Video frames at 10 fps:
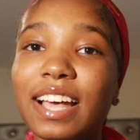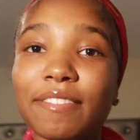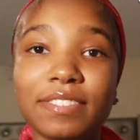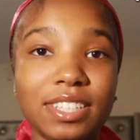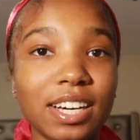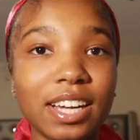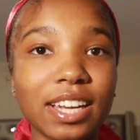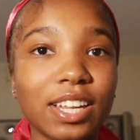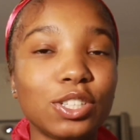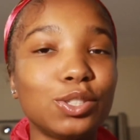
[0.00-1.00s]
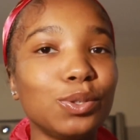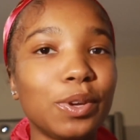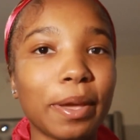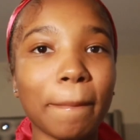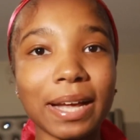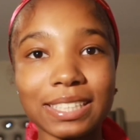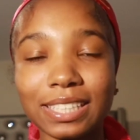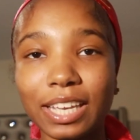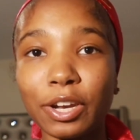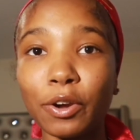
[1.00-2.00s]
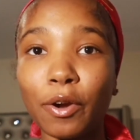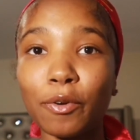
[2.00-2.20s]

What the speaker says: I've done to get my skin